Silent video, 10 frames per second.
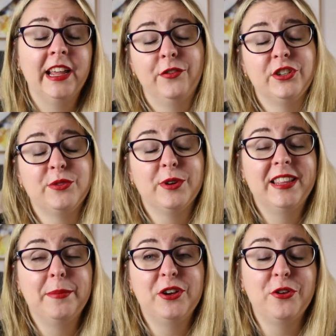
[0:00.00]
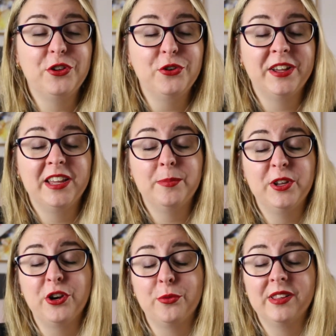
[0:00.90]
If you just want to let me know that you're here, but
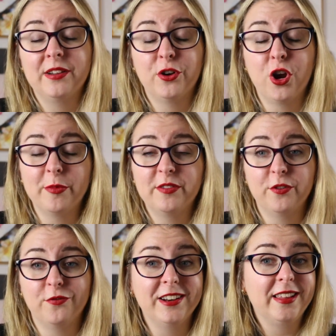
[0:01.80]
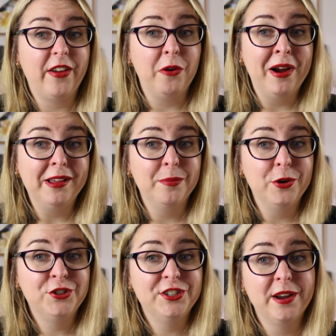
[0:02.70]
you don't want to leave a comment, feel free to leave a whale
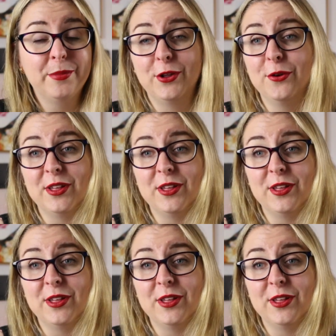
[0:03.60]
emoji down below.